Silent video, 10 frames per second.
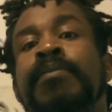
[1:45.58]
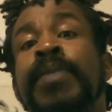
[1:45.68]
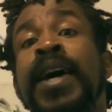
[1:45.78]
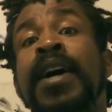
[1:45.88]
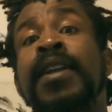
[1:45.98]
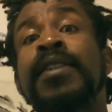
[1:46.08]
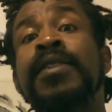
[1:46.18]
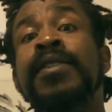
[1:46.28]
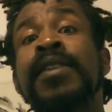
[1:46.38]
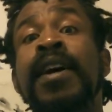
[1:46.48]
bad
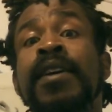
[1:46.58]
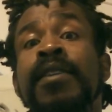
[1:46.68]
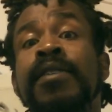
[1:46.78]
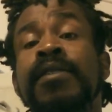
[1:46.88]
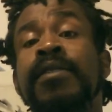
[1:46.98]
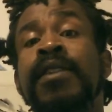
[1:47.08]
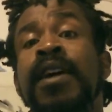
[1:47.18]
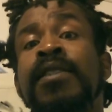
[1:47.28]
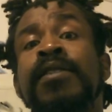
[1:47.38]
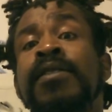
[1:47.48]
science.
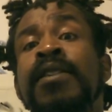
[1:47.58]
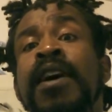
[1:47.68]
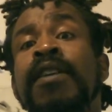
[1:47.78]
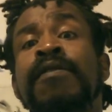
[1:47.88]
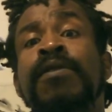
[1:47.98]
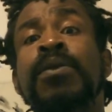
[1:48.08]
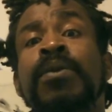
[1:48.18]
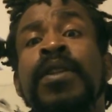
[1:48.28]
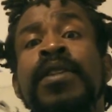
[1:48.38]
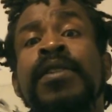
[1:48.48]
That's not food.
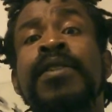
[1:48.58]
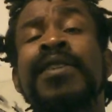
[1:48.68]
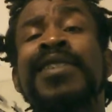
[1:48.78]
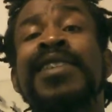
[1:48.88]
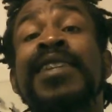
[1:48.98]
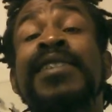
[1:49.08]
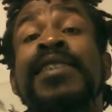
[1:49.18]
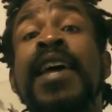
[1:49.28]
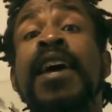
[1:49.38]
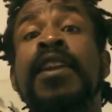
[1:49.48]
This is, it's
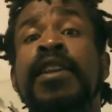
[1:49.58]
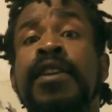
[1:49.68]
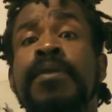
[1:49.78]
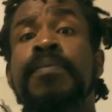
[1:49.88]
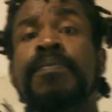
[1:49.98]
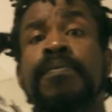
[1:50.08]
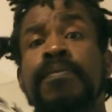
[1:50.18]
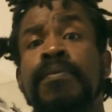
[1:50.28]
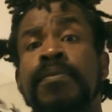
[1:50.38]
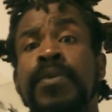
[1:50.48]
insanity,
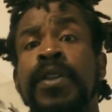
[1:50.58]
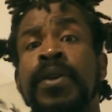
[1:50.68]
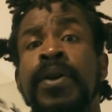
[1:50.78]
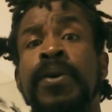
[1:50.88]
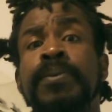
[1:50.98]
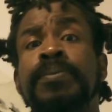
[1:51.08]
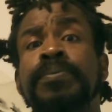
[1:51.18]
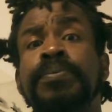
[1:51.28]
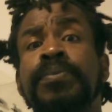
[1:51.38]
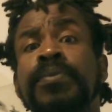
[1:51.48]
you know?
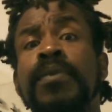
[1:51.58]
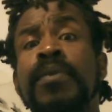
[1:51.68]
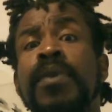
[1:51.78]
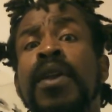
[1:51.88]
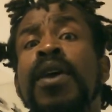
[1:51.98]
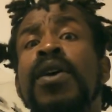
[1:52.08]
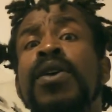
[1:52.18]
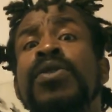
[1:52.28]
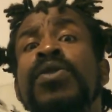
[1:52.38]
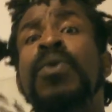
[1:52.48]

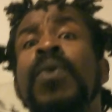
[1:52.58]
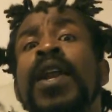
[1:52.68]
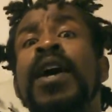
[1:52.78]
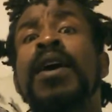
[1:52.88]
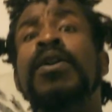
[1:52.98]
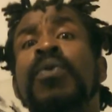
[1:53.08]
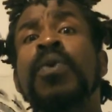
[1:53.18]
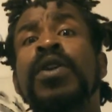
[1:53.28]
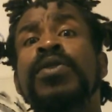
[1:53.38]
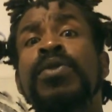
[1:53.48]
So what I
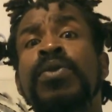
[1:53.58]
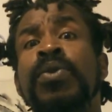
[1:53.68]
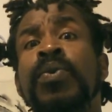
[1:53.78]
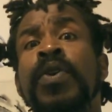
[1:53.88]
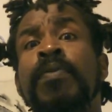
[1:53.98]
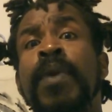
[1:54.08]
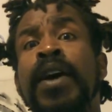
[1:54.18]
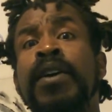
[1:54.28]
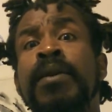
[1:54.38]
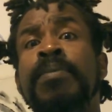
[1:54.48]
want to do with my
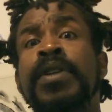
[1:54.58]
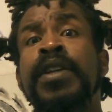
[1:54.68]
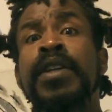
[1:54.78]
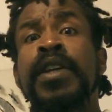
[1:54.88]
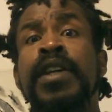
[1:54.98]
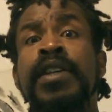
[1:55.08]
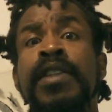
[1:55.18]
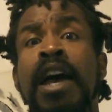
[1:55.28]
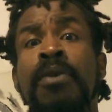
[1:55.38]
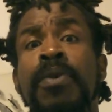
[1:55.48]
company is
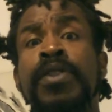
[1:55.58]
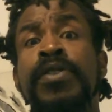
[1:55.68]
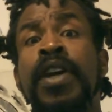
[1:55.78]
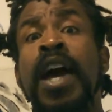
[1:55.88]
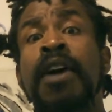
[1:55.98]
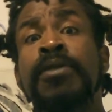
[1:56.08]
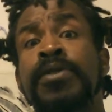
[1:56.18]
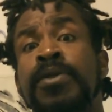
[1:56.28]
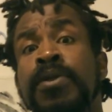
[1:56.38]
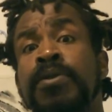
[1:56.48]
I want to
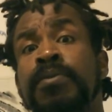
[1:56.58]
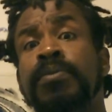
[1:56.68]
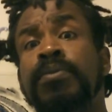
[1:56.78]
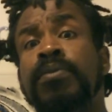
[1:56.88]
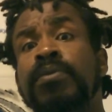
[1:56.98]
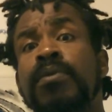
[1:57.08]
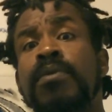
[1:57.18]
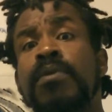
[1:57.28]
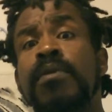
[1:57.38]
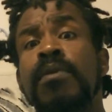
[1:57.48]
counter
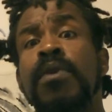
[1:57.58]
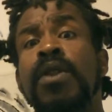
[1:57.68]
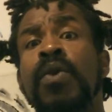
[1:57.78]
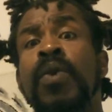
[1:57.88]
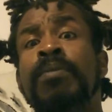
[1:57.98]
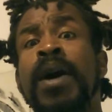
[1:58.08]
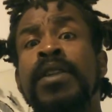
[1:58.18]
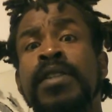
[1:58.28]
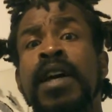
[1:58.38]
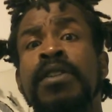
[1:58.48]
what
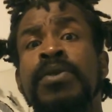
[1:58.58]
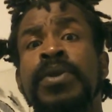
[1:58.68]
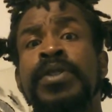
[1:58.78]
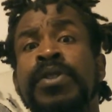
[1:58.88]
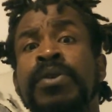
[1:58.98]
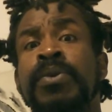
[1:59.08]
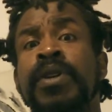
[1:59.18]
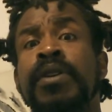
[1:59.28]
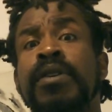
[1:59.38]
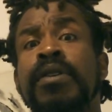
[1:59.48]
Monsanto is doing